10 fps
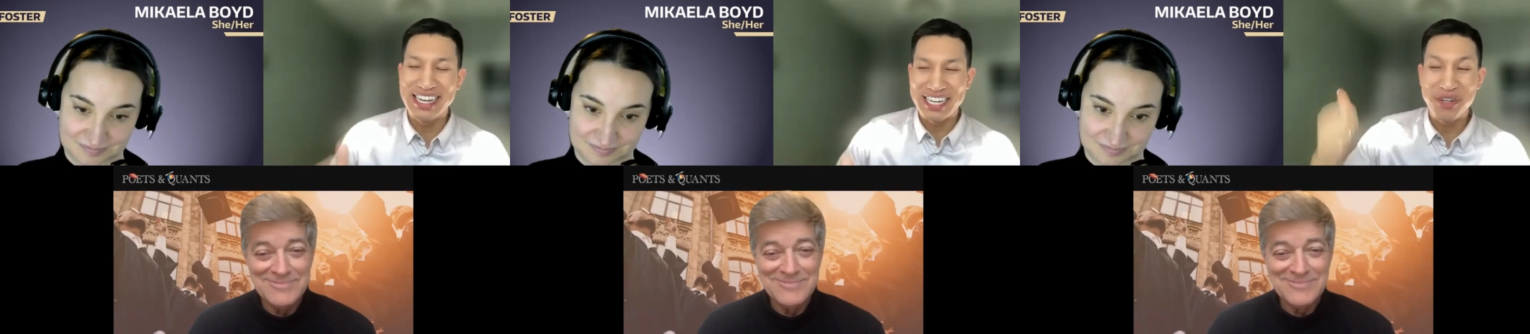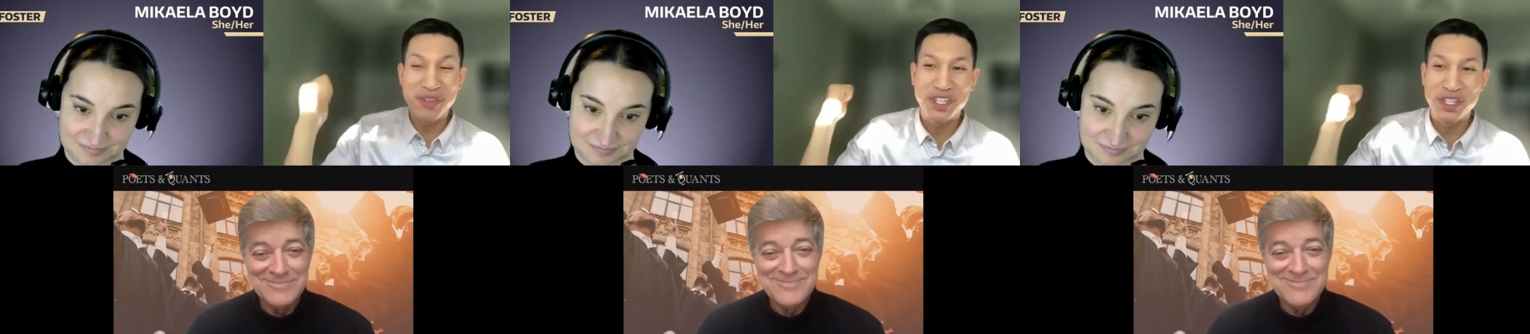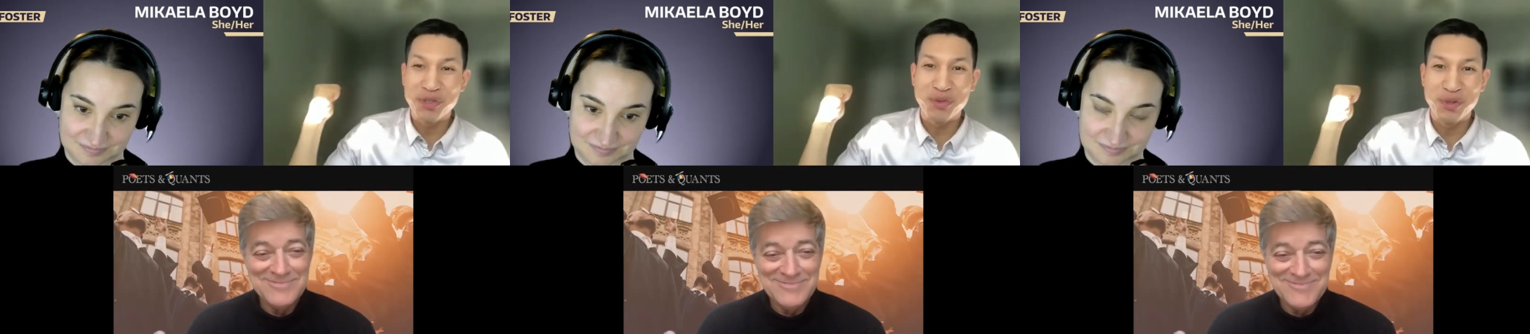Speaker 1: I hear in the
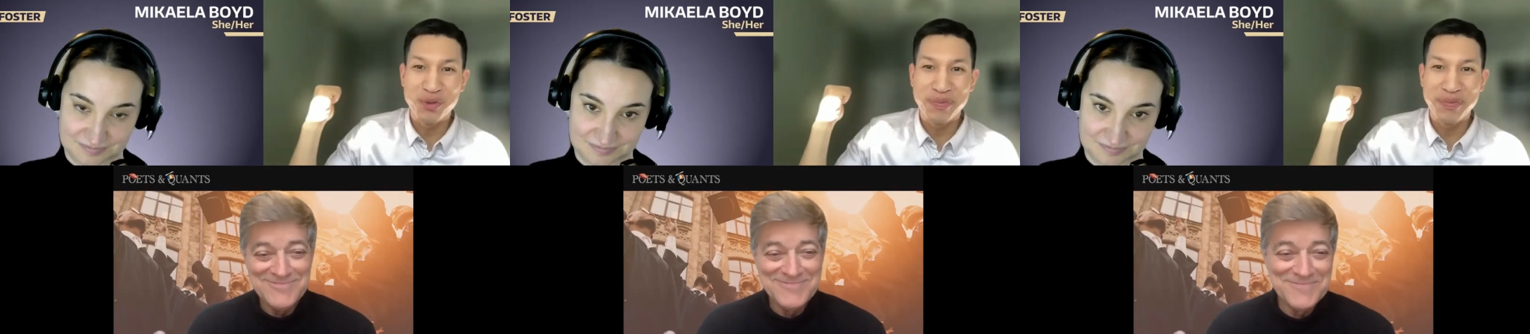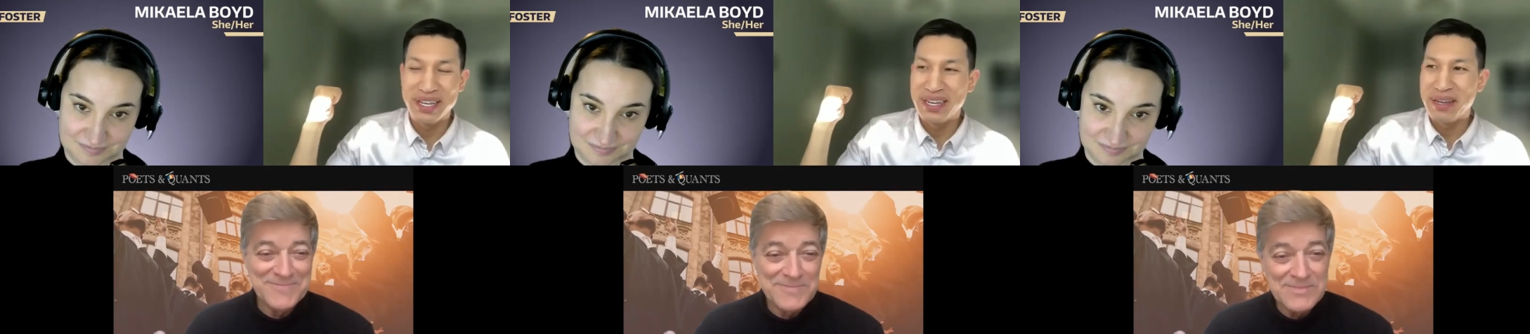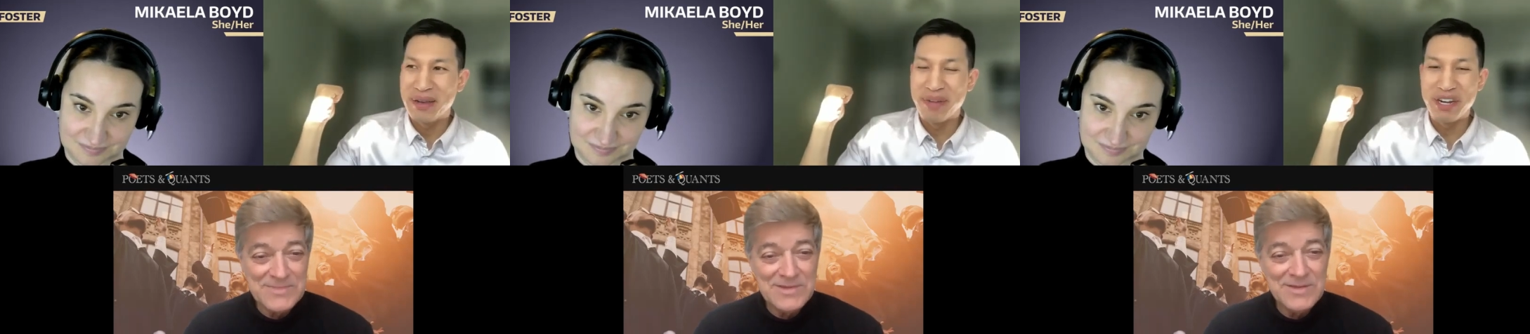other room,
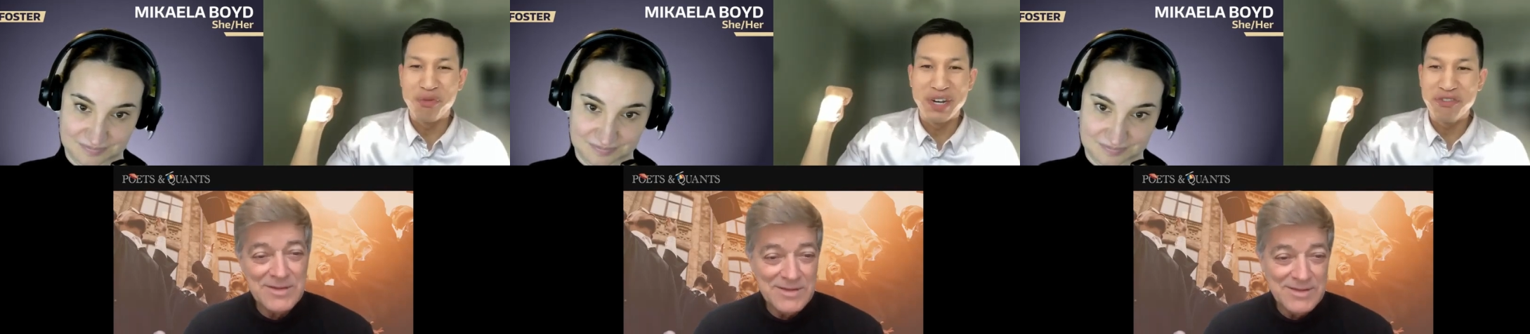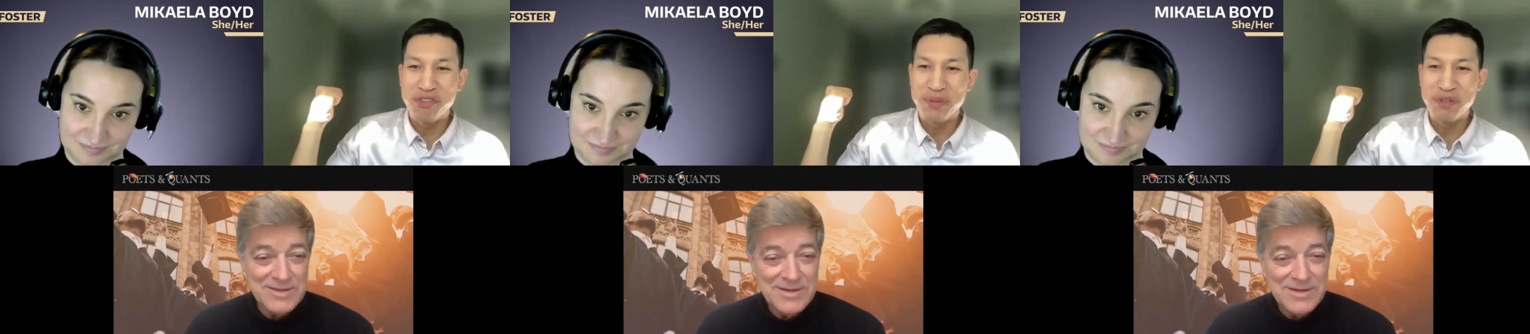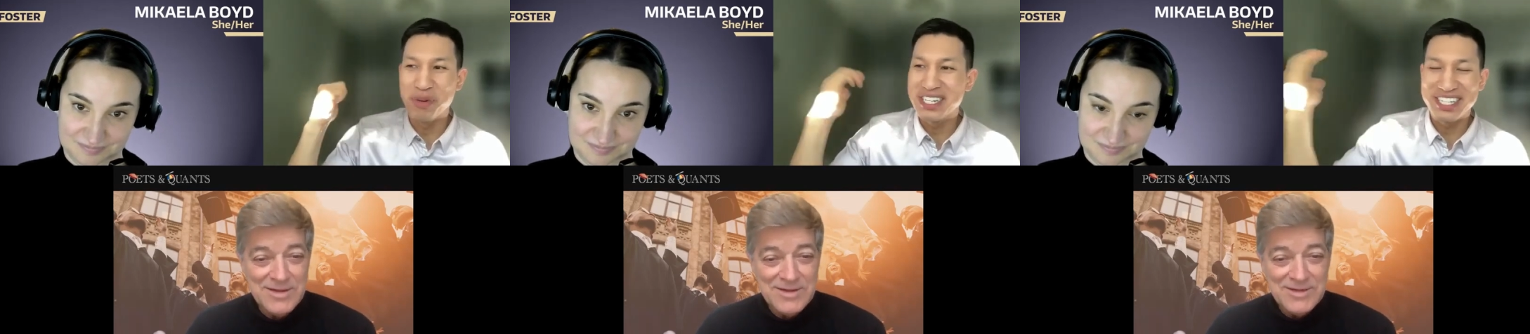my wife would
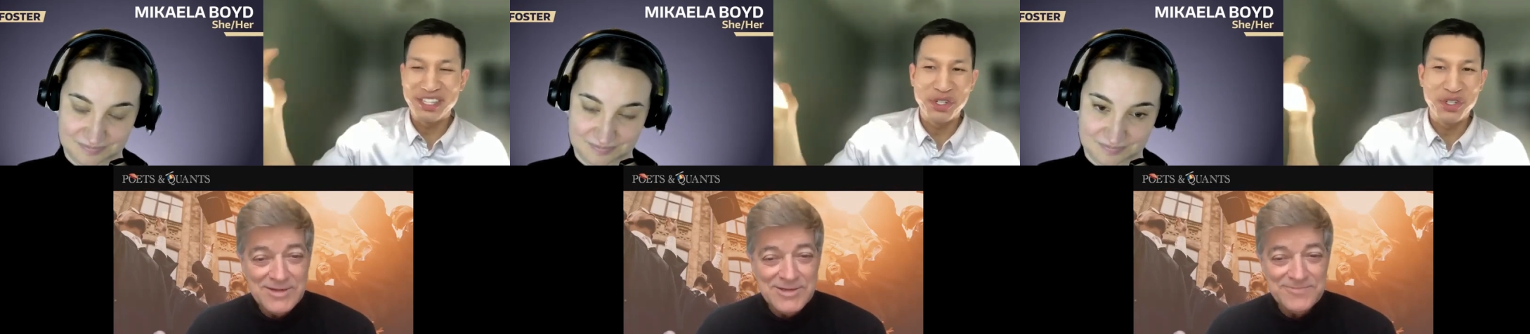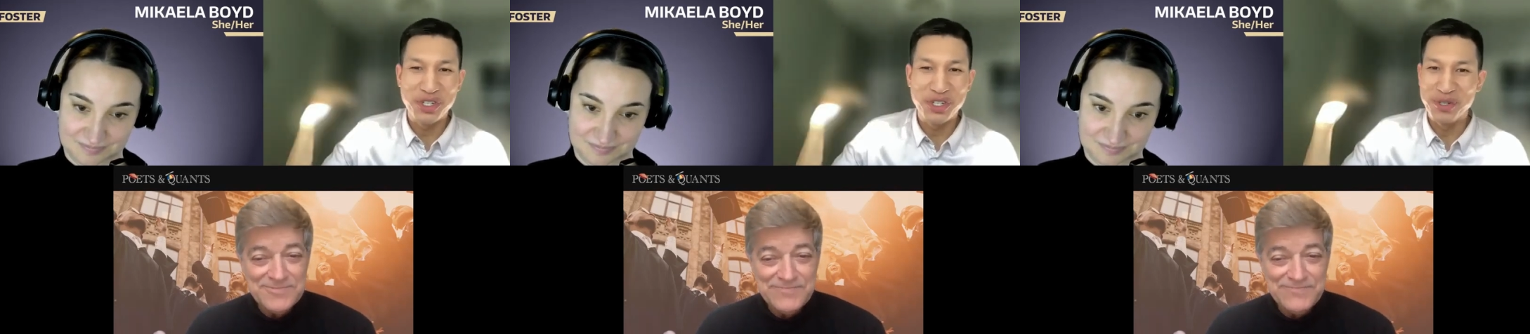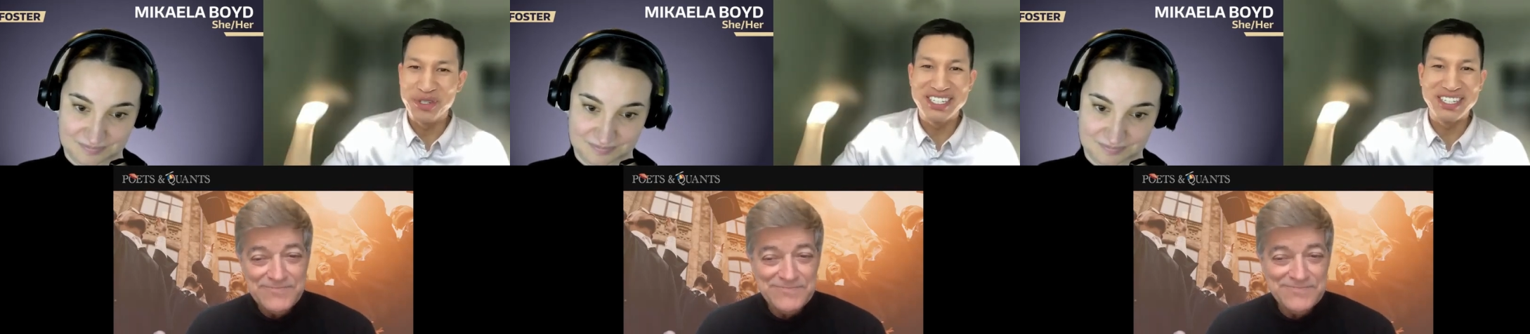be watching those
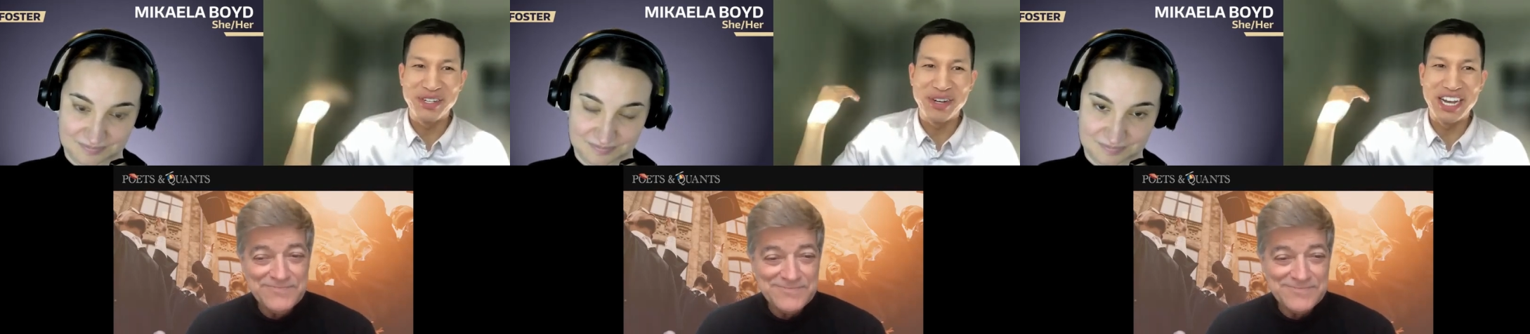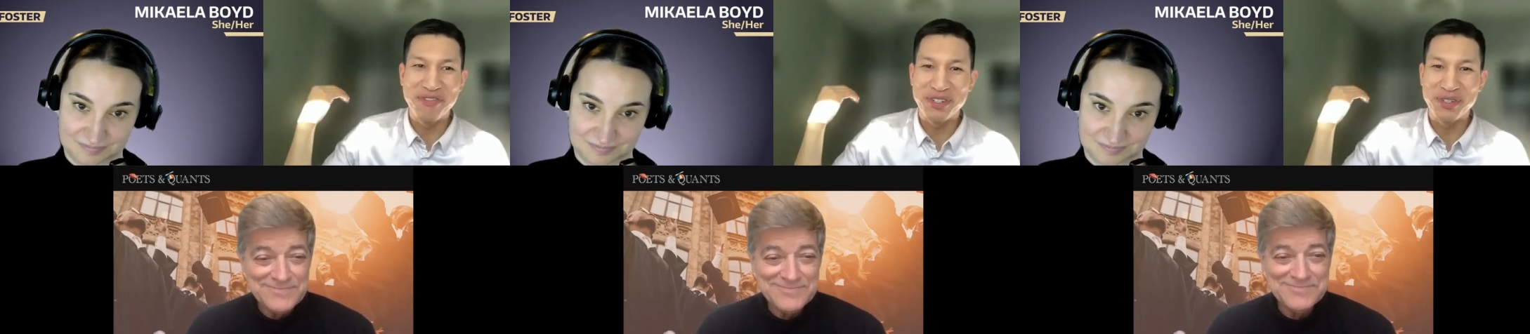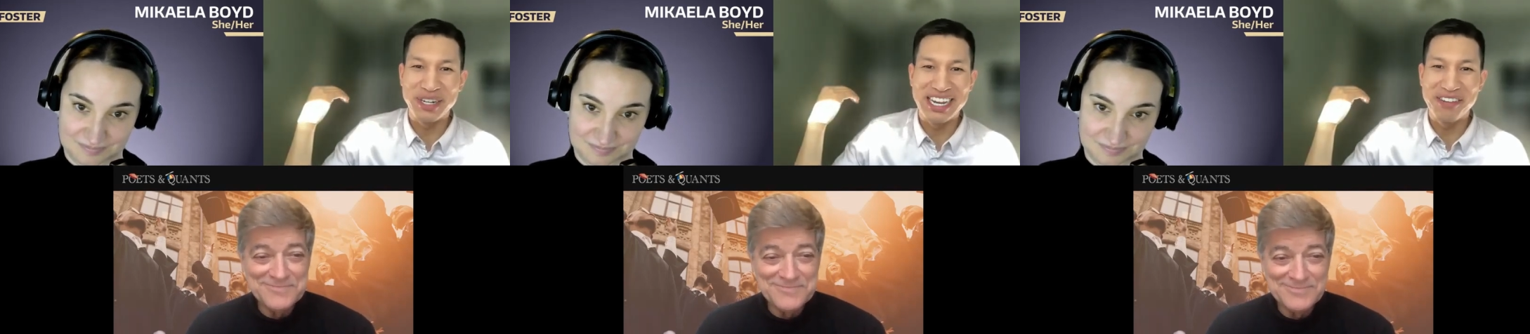shows,
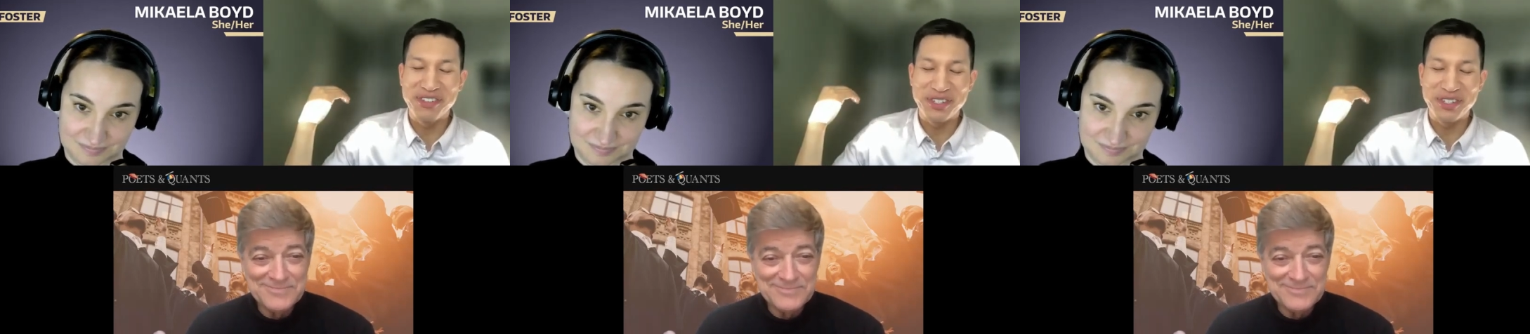after